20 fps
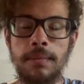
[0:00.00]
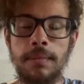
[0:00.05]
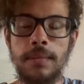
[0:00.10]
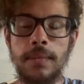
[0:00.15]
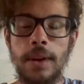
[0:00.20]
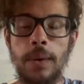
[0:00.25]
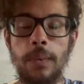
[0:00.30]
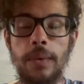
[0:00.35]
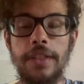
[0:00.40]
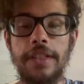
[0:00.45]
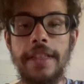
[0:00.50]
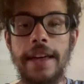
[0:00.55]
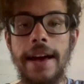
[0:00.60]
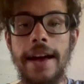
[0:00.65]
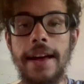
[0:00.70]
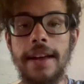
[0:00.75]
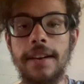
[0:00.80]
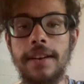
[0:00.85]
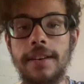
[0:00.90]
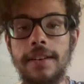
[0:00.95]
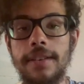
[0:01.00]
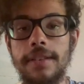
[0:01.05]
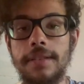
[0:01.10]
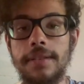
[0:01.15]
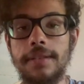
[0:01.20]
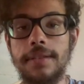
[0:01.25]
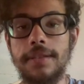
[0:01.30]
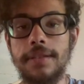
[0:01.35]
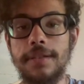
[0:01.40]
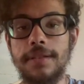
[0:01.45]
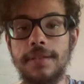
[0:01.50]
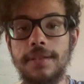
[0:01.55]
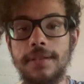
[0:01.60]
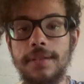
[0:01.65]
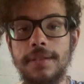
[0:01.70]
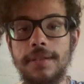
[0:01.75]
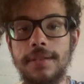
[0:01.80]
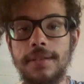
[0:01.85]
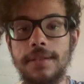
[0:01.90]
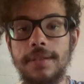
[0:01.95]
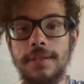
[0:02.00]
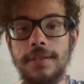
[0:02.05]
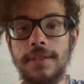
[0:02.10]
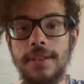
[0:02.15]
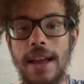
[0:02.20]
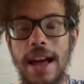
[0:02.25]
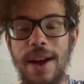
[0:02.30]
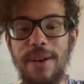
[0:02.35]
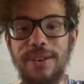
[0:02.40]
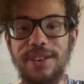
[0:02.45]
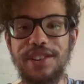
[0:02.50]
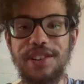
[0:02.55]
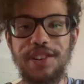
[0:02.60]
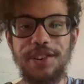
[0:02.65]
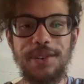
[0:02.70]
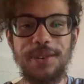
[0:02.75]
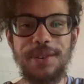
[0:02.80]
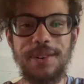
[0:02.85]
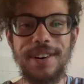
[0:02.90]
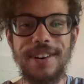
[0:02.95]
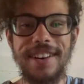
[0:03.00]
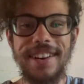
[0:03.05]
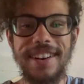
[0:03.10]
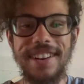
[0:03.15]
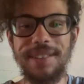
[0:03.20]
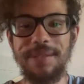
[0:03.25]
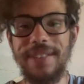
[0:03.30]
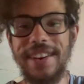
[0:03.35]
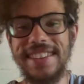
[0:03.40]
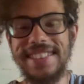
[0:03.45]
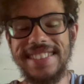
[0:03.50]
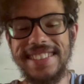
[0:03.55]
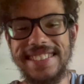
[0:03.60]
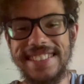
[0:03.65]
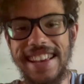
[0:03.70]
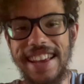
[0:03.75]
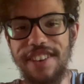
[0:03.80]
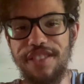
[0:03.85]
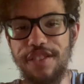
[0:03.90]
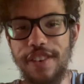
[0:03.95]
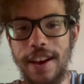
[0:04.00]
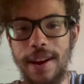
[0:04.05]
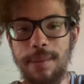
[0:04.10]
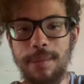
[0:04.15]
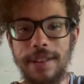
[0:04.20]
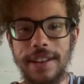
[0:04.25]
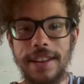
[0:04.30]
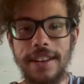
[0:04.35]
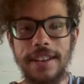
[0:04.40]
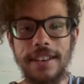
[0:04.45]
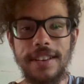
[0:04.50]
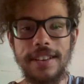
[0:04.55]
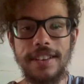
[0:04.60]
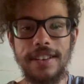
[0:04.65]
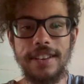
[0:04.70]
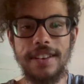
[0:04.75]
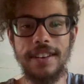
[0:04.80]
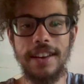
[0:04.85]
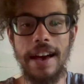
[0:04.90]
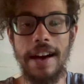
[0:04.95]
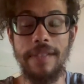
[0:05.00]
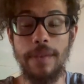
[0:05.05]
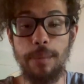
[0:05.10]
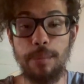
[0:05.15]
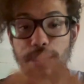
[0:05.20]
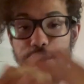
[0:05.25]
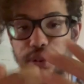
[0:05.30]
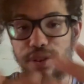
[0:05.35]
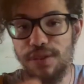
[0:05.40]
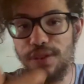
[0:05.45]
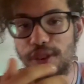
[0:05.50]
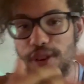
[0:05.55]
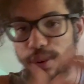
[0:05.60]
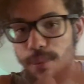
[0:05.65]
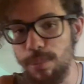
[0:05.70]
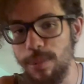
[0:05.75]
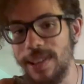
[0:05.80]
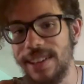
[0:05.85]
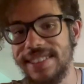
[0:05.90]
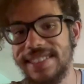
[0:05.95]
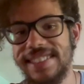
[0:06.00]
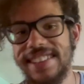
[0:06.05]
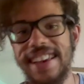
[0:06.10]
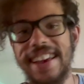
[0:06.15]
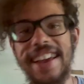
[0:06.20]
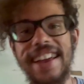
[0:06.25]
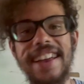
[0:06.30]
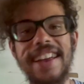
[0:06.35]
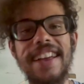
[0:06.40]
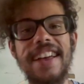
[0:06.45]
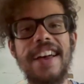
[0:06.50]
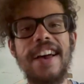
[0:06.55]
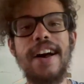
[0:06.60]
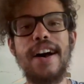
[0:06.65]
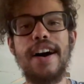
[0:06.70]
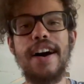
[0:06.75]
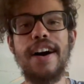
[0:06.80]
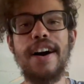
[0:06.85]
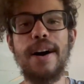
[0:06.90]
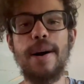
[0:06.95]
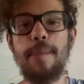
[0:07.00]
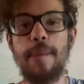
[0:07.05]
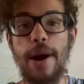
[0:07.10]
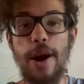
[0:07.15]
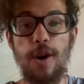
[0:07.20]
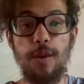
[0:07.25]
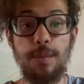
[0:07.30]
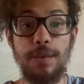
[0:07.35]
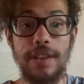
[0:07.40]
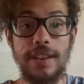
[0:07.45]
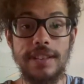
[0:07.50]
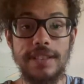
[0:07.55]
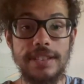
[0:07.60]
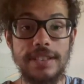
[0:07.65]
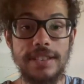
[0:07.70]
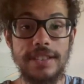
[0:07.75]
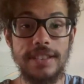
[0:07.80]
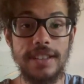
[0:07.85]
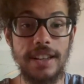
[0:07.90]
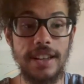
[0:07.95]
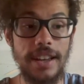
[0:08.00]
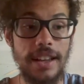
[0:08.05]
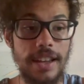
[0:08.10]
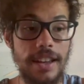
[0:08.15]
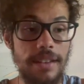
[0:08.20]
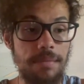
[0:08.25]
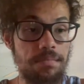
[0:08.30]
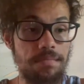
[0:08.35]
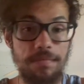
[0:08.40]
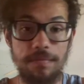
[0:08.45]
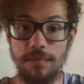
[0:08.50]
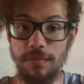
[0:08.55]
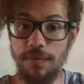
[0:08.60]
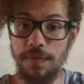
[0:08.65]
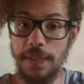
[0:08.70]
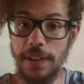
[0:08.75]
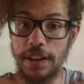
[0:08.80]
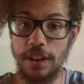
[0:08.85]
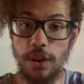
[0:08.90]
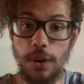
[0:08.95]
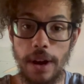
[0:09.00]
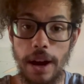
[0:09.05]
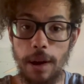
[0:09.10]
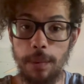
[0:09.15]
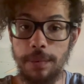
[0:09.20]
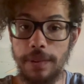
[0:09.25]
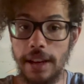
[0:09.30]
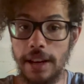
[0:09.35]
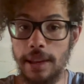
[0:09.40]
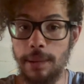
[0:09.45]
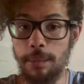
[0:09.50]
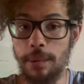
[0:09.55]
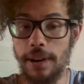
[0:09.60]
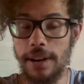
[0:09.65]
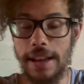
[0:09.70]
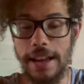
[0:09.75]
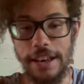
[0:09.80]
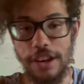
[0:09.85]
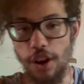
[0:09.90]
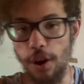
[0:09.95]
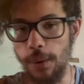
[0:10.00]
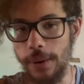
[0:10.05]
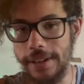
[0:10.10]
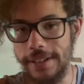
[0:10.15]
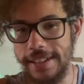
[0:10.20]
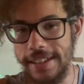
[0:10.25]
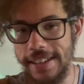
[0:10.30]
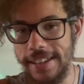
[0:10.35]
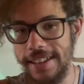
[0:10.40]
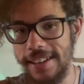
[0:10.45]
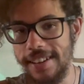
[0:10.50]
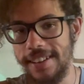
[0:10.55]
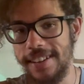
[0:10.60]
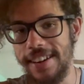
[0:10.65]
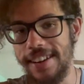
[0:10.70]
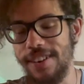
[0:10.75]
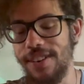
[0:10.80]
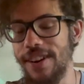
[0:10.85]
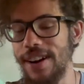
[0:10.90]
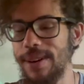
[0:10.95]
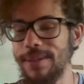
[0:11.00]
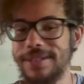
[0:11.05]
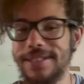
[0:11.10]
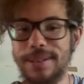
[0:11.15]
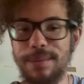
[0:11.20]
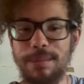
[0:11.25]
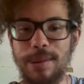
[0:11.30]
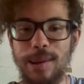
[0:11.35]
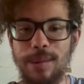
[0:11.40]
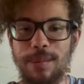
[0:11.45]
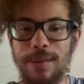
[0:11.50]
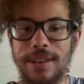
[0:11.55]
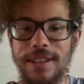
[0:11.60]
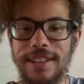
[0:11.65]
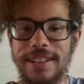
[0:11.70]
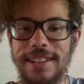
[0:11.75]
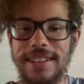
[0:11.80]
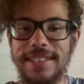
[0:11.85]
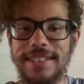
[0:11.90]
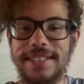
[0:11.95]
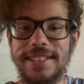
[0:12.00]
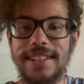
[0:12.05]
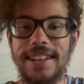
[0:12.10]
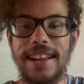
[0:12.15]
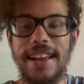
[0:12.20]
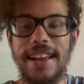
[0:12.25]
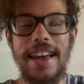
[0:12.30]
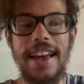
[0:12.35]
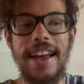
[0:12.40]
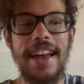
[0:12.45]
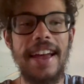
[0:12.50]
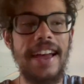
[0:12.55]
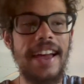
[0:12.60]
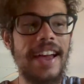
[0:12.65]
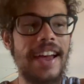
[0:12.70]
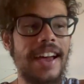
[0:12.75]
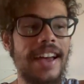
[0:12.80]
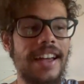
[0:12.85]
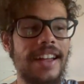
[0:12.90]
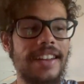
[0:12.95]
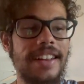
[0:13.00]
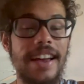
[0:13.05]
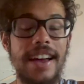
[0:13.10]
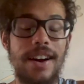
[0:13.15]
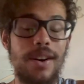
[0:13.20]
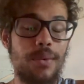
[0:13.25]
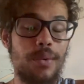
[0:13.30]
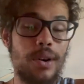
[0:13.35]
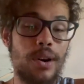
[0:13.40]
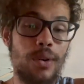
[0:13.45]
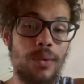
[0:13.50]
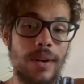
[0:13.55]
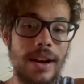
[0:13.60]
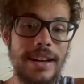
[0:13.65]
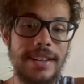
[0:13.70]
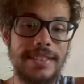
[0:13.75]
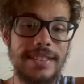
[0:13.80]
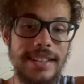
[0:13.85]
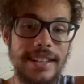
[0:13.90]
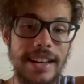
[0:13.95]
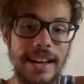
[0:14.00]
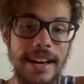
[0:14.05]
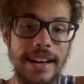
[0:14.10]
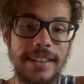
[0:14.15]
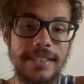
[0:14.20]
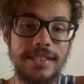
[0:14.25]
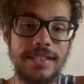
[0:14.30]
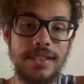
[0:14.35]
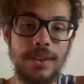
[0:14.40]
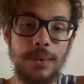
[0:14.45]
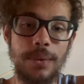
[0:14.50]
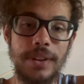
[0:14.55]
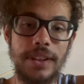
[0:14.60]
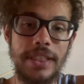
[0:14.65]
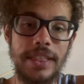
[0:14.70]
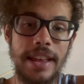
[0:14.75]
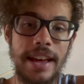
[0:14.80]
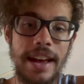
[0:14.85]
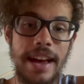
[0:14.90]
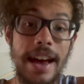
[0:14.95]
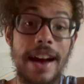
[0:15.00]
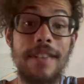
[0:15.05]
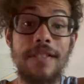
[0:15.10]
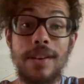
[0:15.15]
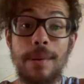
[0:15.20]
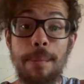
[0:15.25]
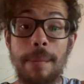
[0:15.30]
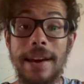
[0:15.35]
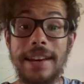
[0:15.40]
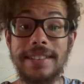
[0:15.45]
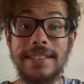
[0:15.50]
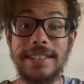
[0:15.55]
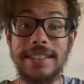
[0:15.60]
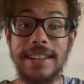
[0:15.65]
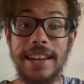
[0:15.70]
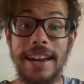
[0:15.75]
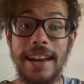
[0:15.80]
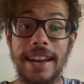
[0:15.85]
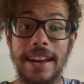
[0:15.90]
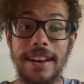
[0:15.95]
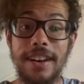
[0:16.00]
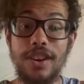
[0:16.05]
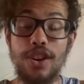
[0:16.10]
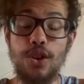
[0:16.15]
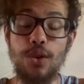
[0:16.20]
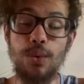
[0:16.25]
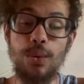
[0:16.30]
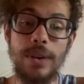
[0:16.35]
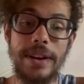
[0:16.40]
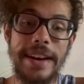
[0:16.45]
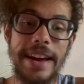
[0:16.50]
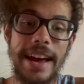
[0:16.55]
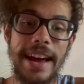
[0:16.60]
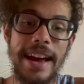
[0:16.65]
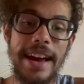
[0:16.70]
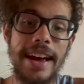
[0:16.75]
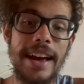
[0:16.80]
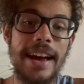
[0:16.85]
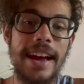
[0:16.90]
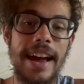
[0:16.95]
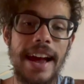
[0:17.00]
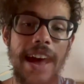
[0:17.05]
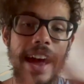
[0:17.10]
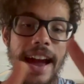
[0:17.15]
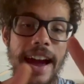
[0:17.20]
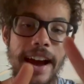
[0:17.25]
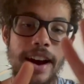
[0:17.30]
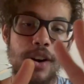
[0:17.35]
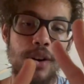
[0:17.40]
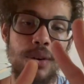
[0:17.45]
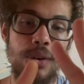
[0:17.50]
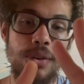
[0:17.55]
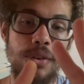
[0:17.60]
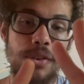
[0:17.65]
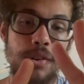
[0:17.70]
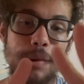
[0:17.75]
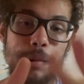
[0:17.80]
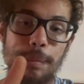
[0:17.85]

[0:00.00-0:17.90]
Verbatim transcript: And with that, I wish you an amazing day, family. Have a beautiful and blessed day. Um, I hope this video helped anybody, I know it did. I know it helped some people at least. And yeah, we're all rising, guys. So with that, have an amazing day. Occult Cat. Out.